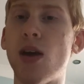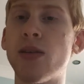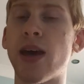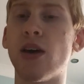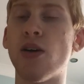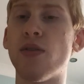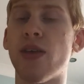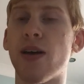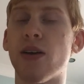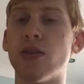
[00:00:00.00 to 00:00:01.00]
take over
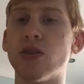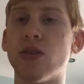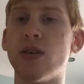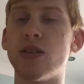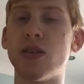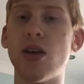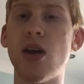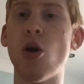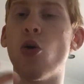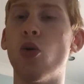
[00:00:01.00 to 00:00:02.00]
their countries,
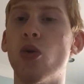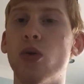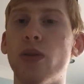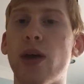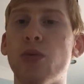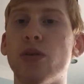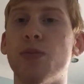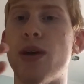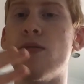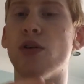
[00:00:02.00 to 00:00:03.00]
or they would
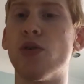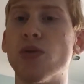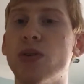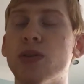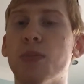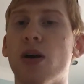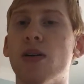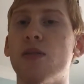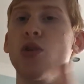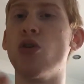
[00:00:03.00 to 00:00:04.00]
be involved in some
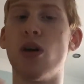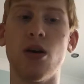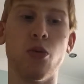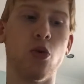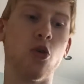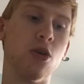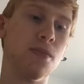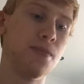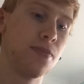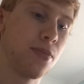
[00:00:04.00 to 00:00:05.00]
kind of nuclear war.
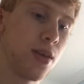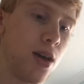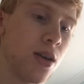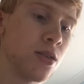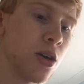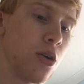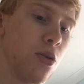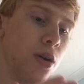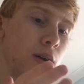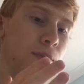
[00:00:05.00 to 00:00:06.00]
So